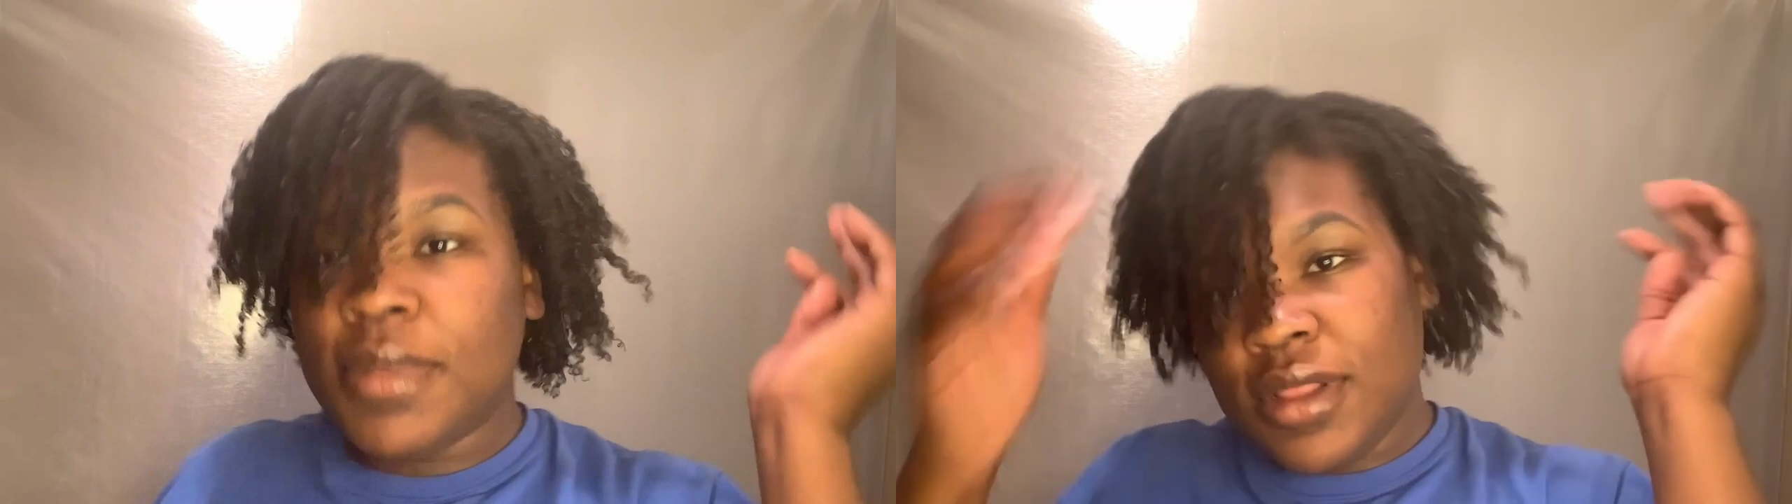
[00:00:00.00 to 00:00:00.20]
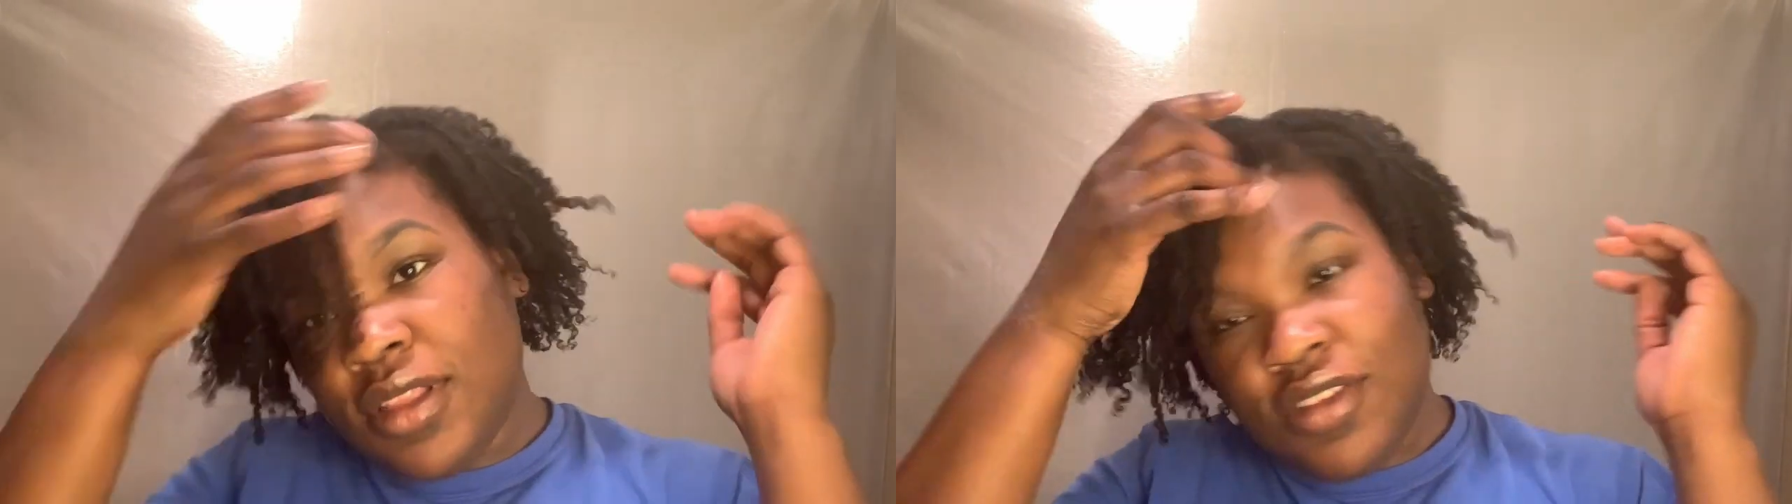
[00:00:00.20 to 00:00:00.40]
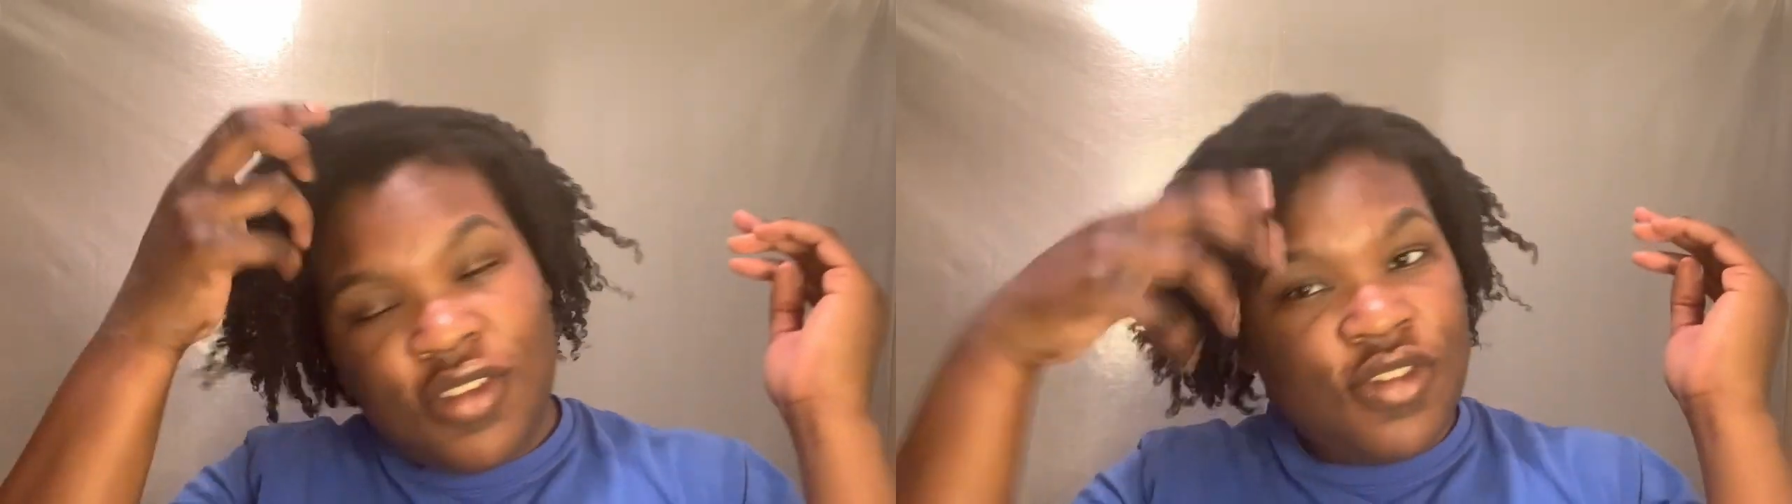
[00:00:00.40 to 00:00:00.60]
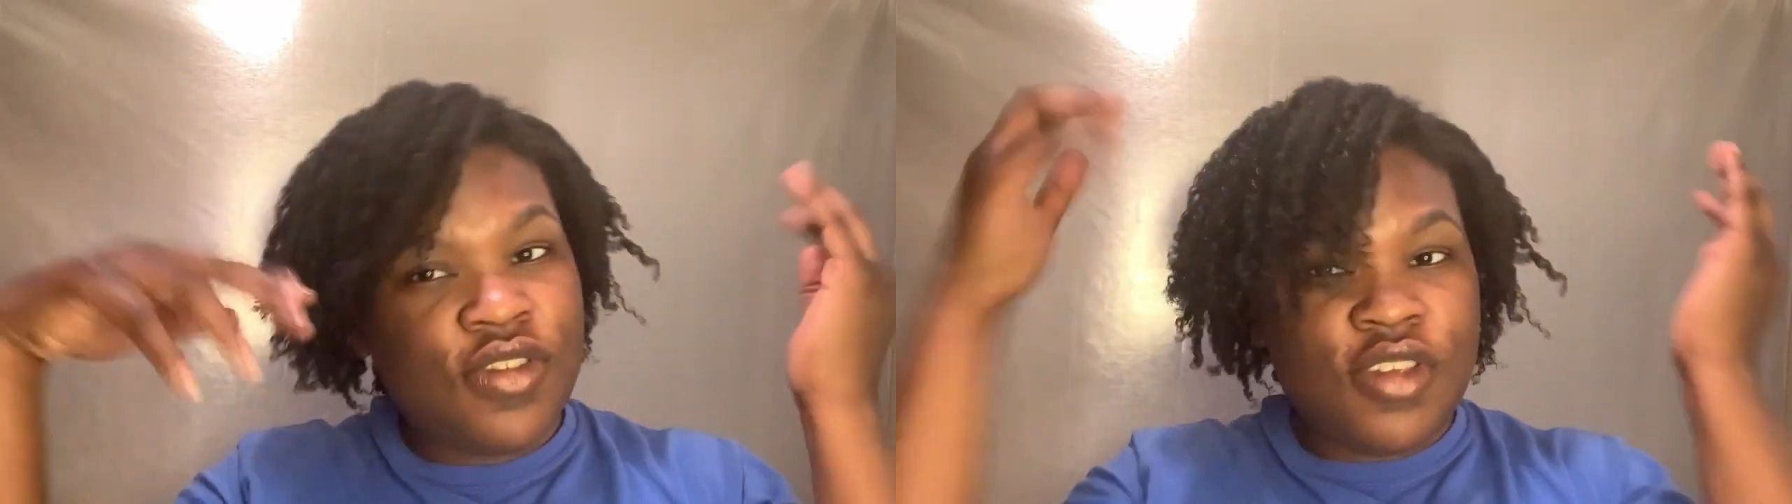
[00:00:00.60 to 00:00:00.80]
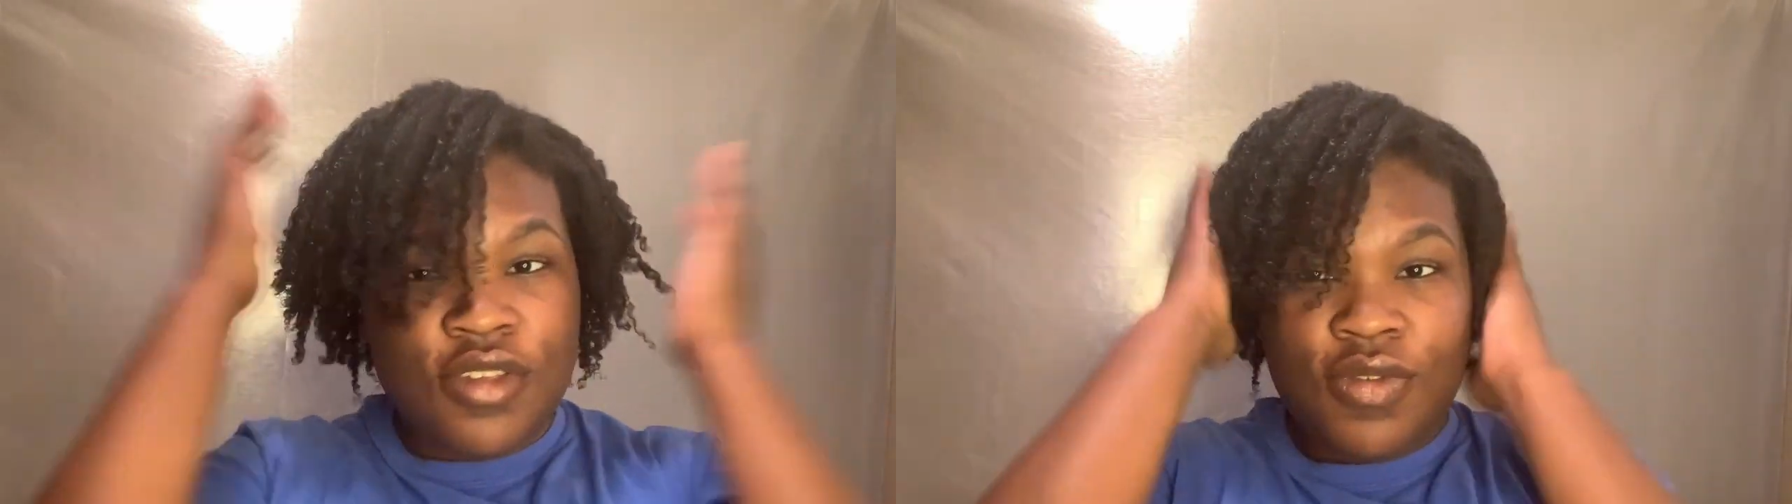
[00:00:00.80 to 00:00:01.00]
but this
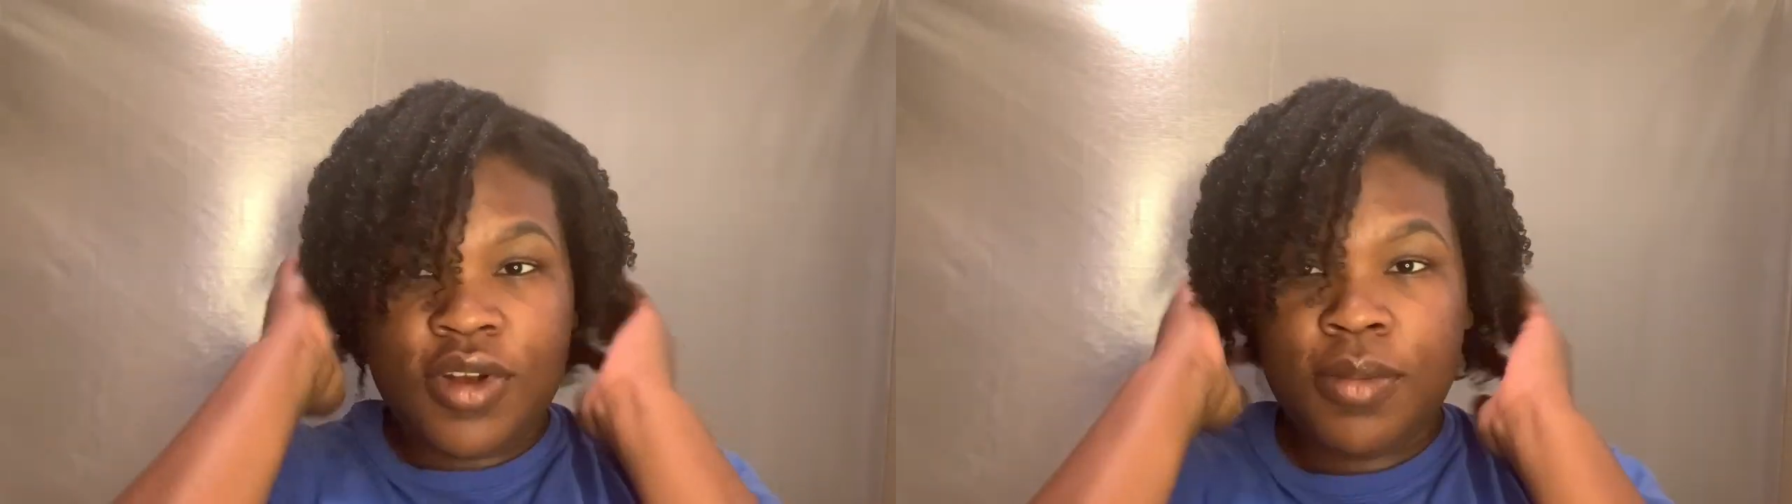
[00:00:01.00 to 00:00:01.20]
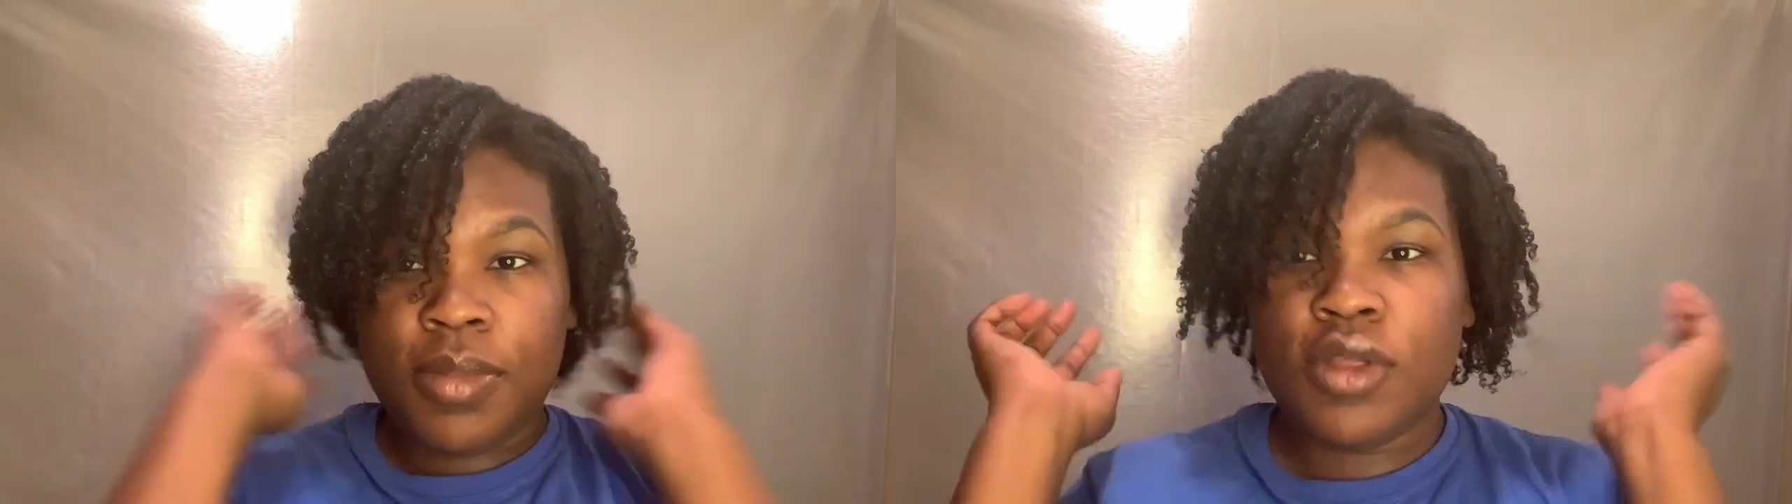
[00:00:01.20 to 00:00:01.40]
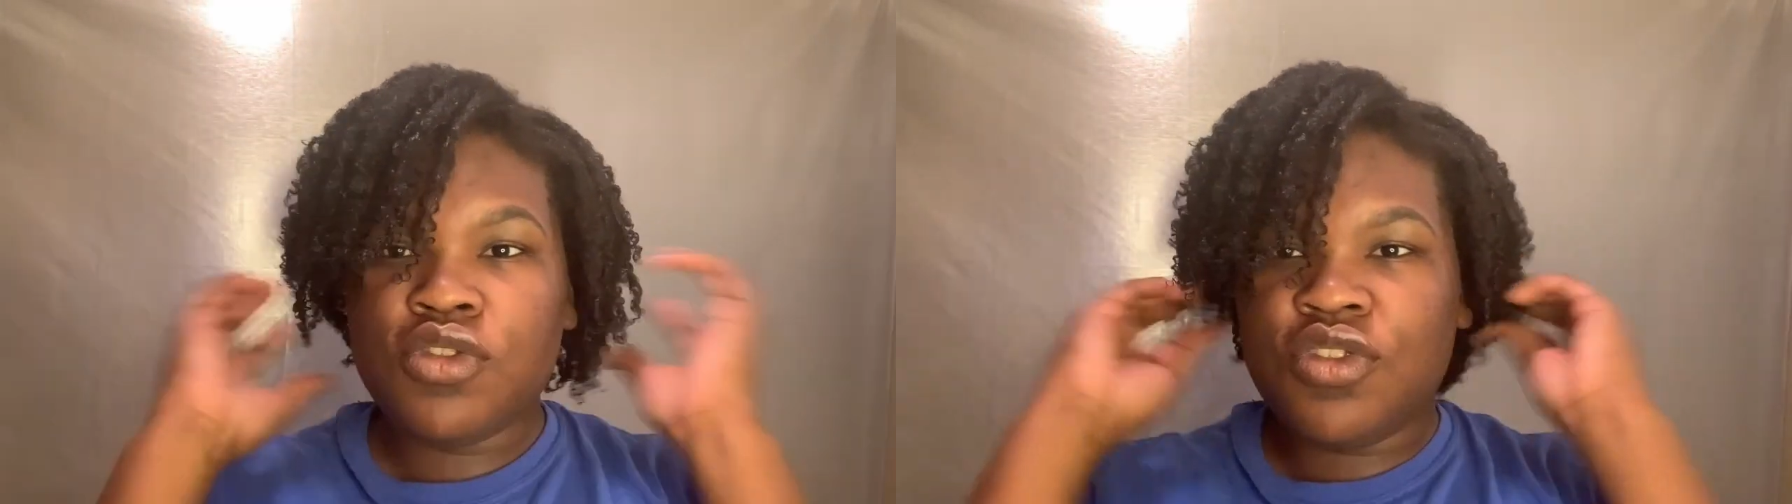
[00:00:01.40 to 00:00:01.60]
is just from the blow